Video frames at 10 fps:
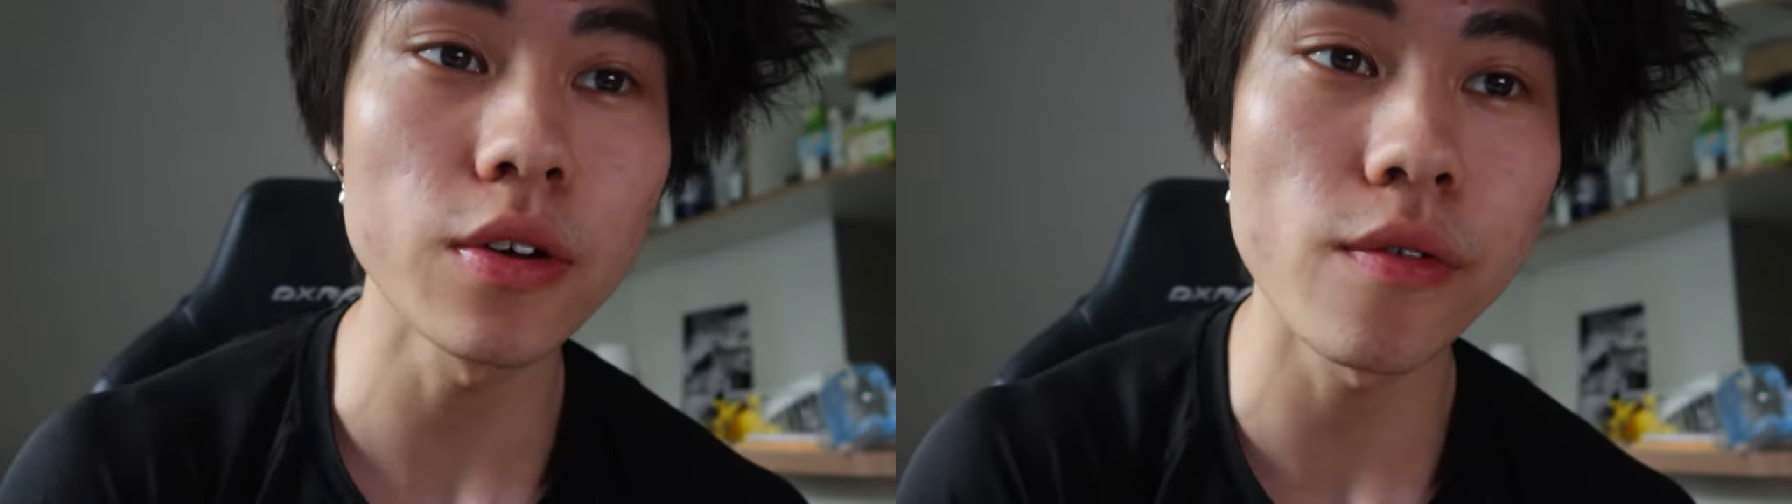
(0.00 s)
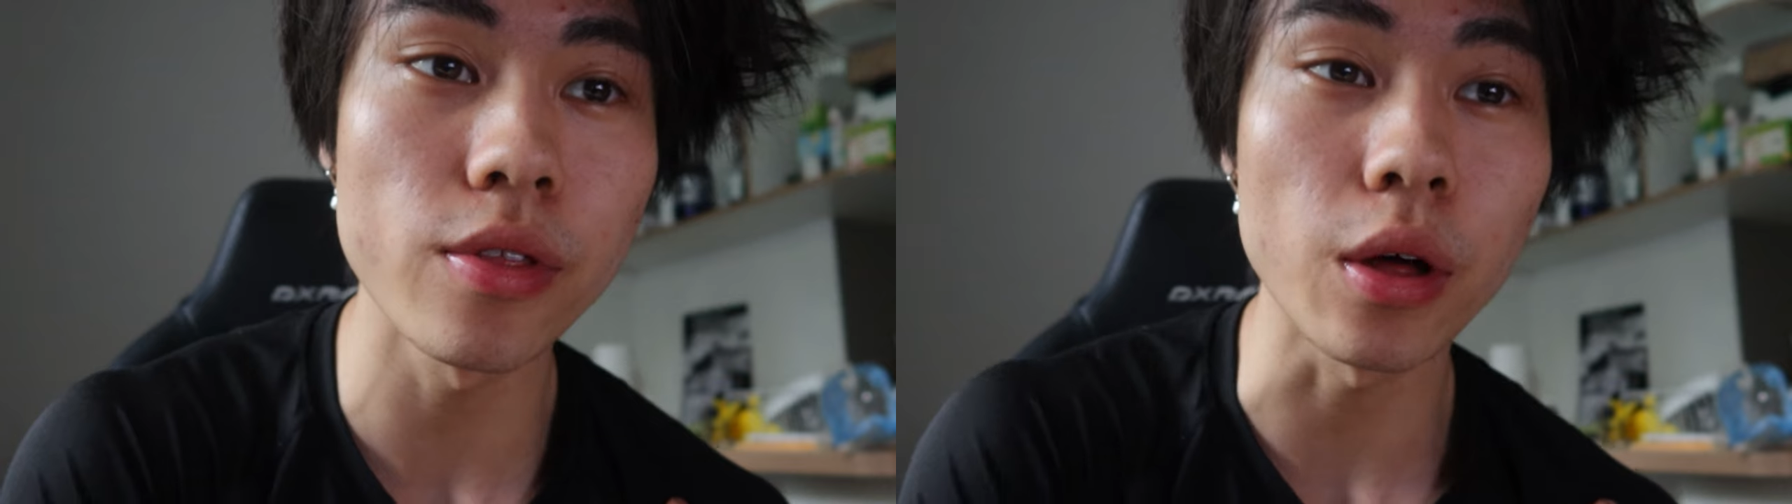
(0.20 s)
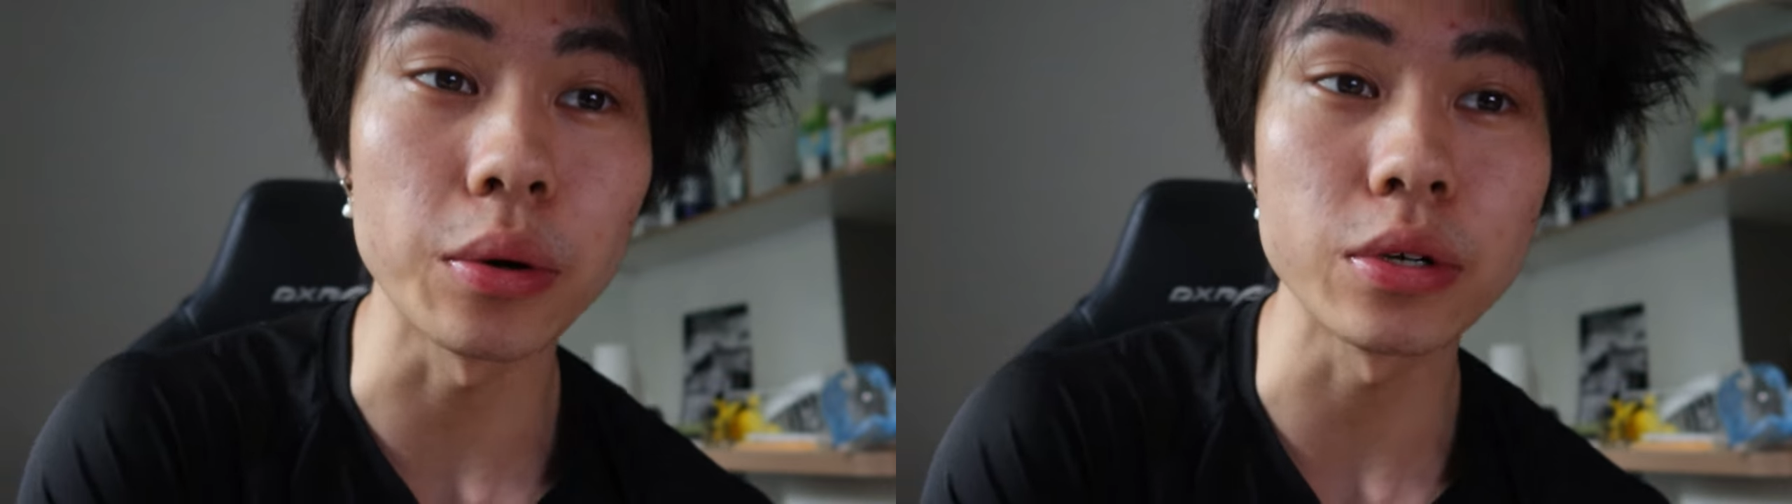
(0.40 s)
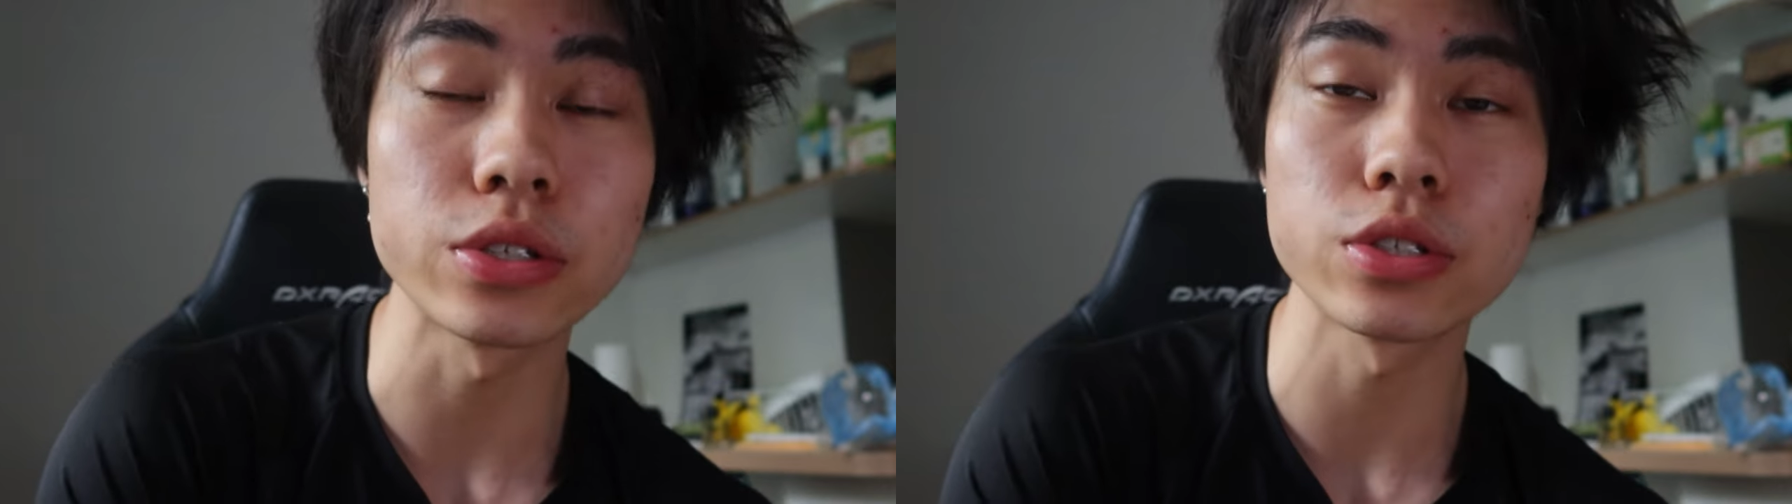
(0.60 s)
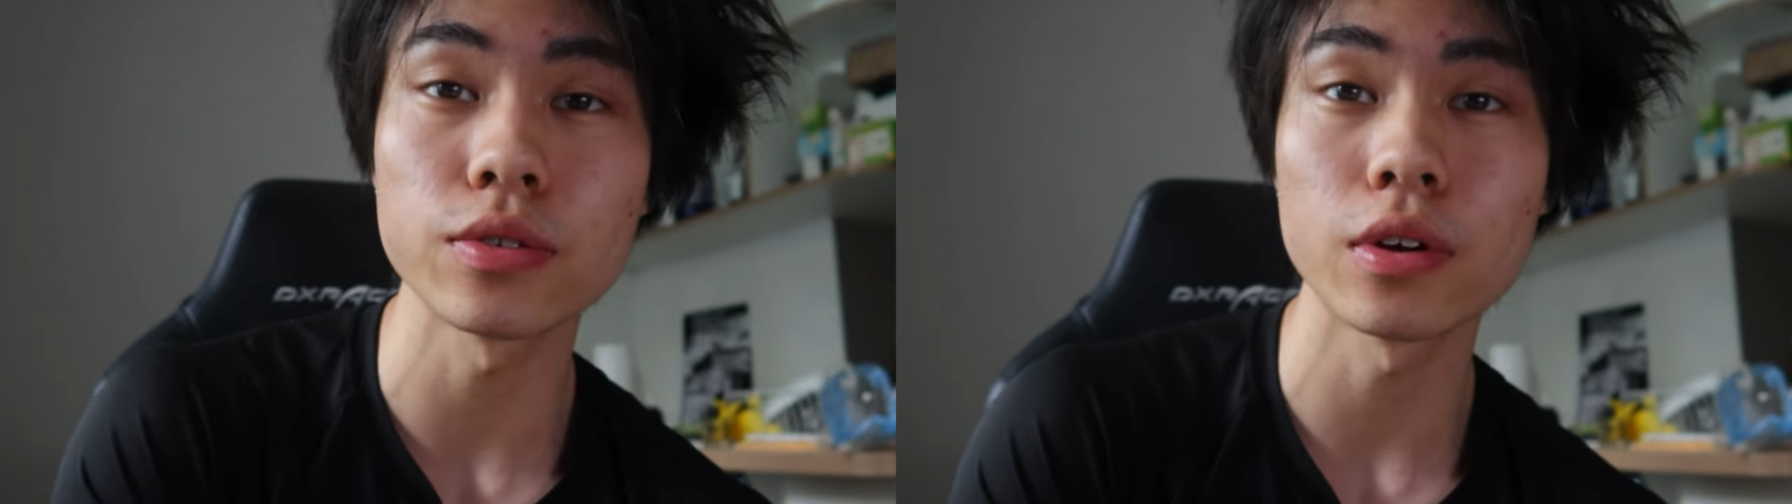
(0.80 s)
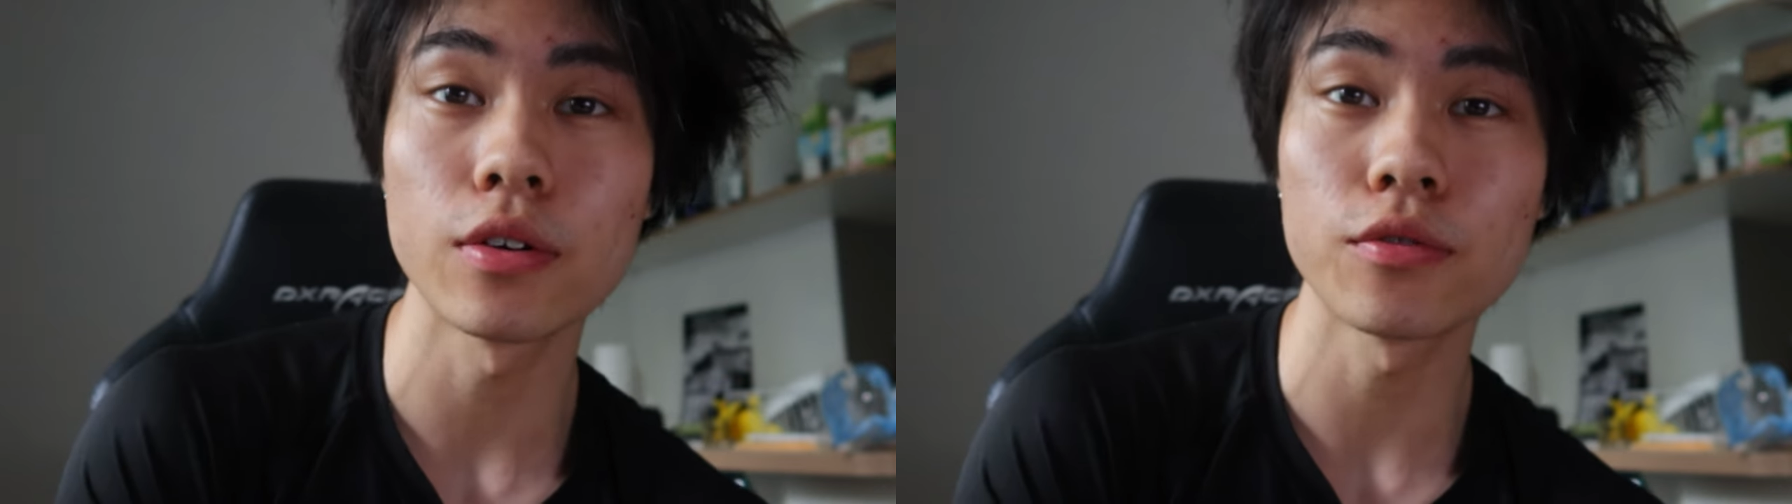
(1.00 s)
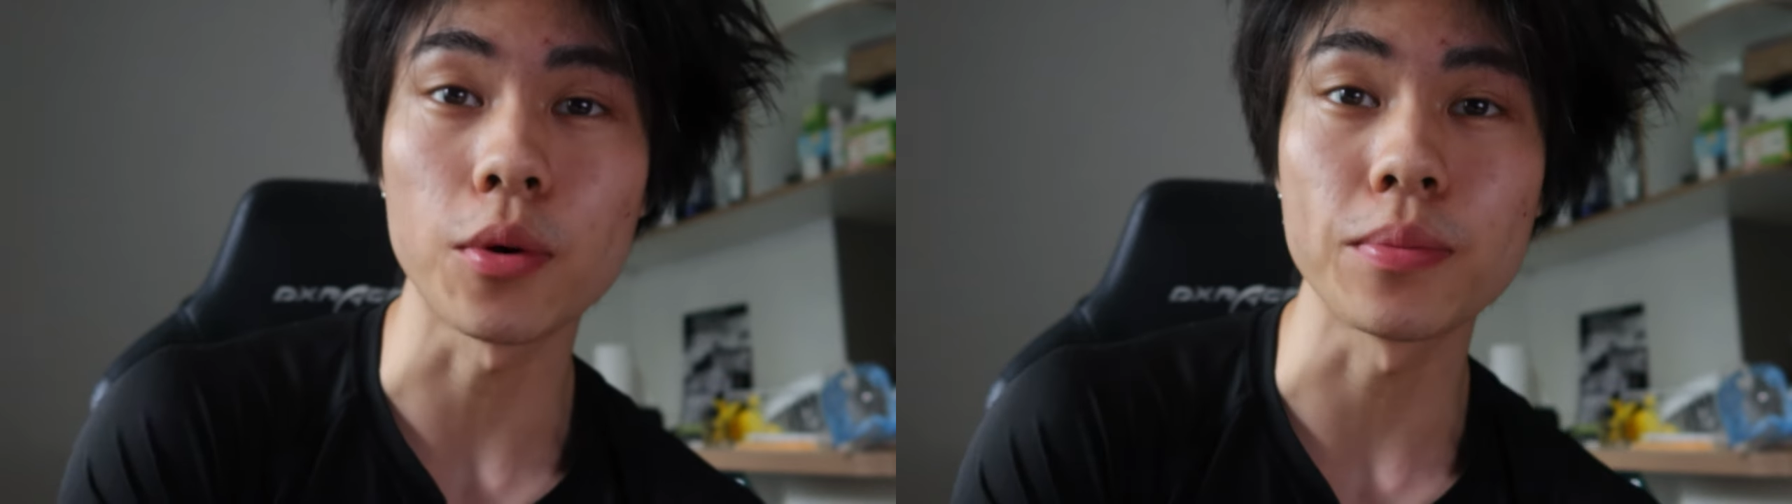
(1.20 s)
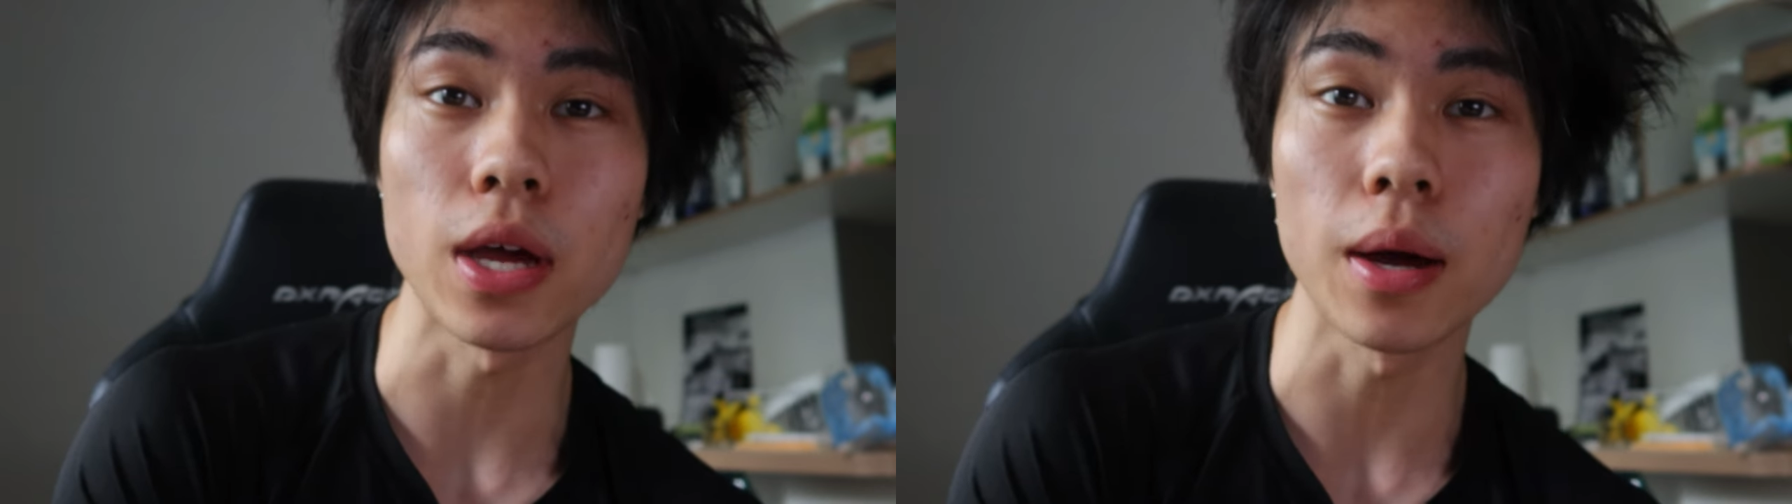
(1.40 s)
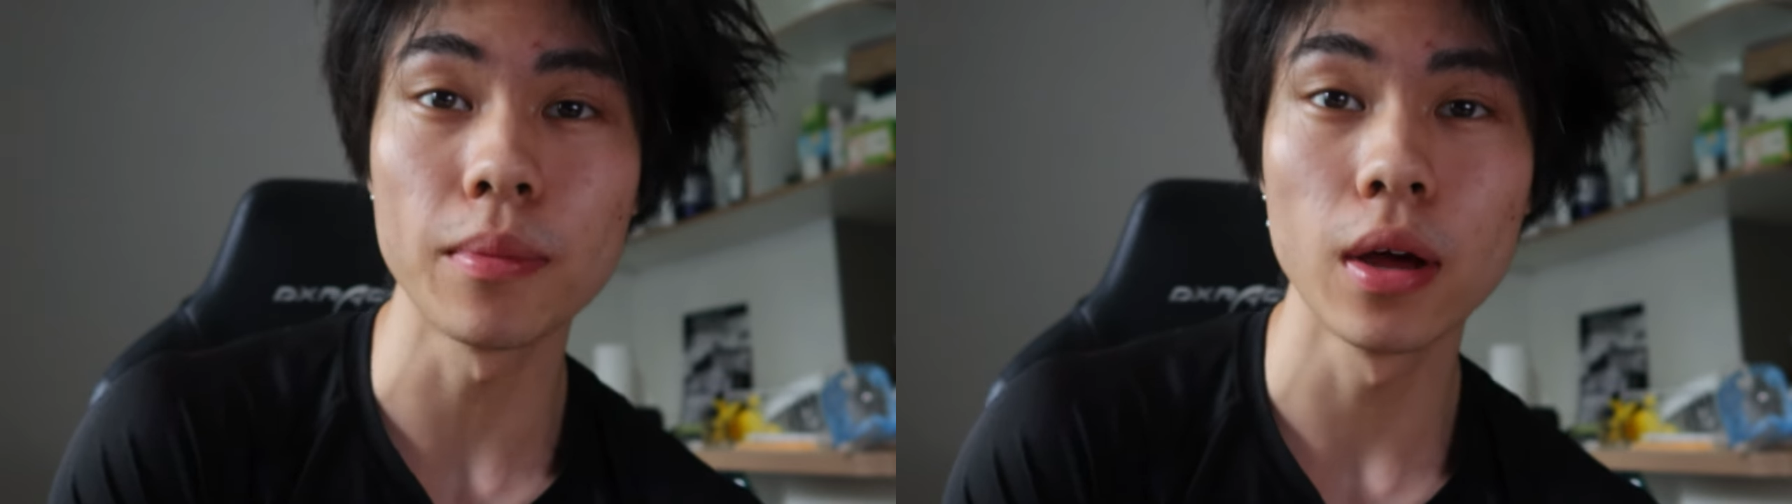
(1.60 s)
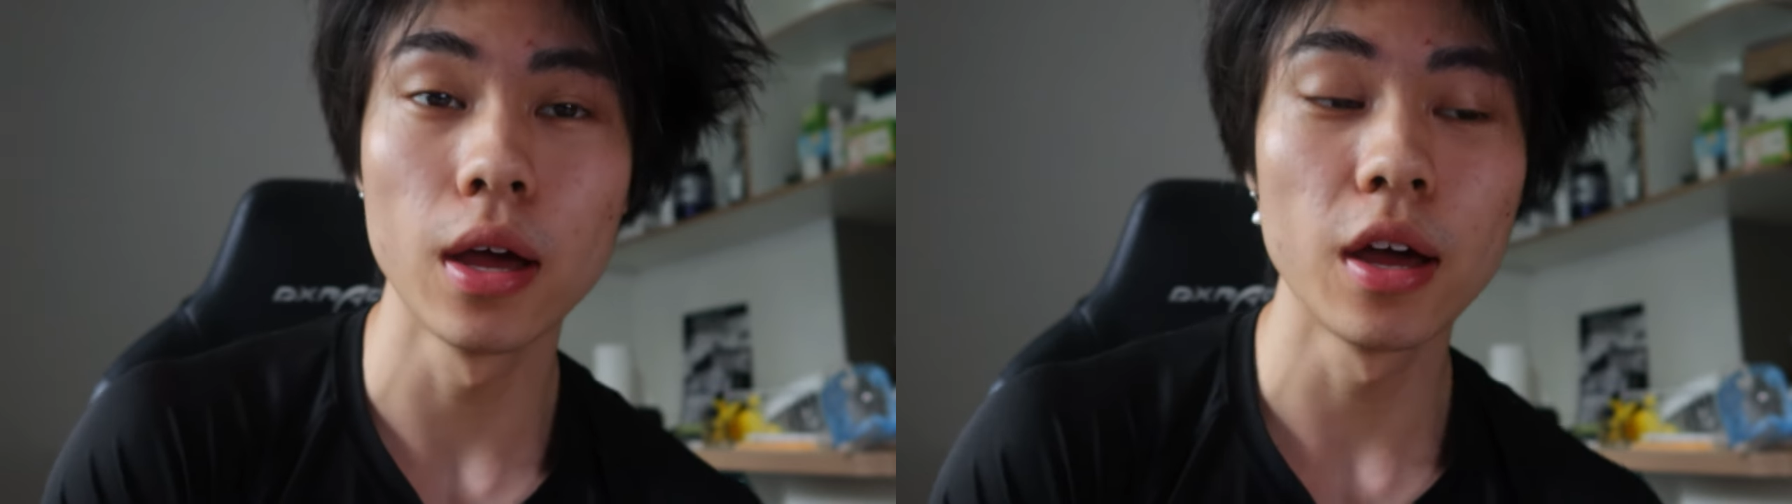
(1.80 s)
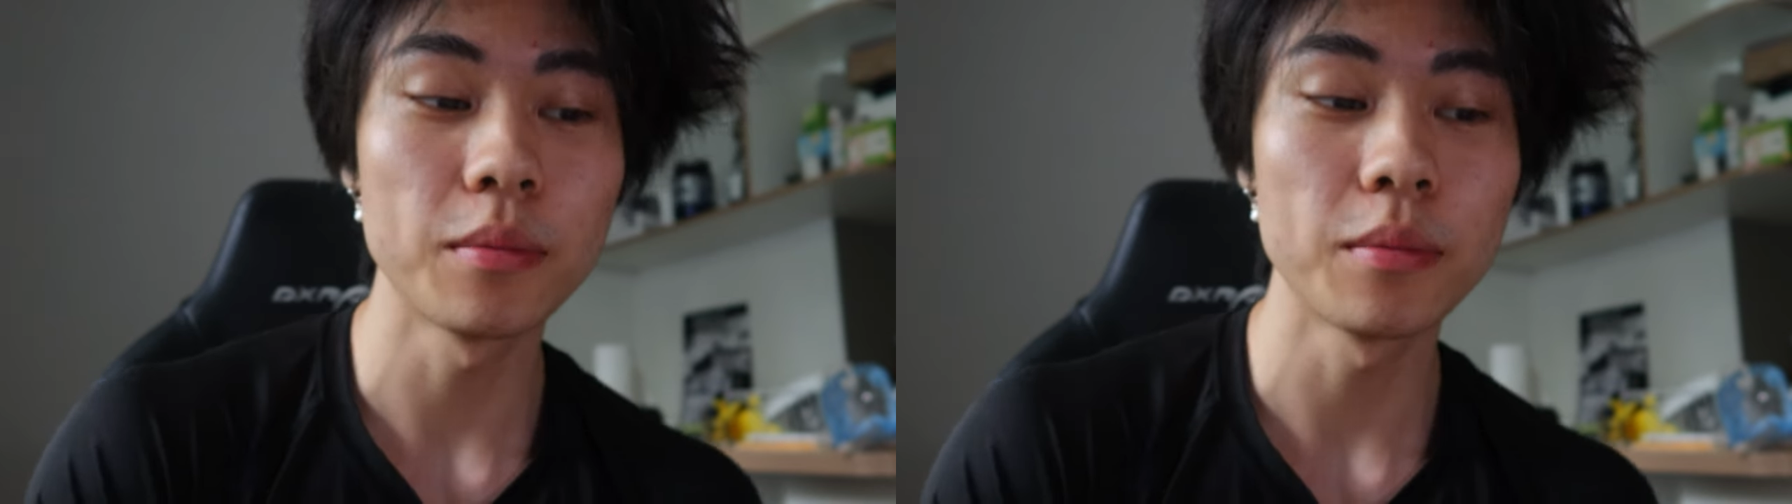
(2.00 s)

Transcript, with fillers: even though it's 4 p.m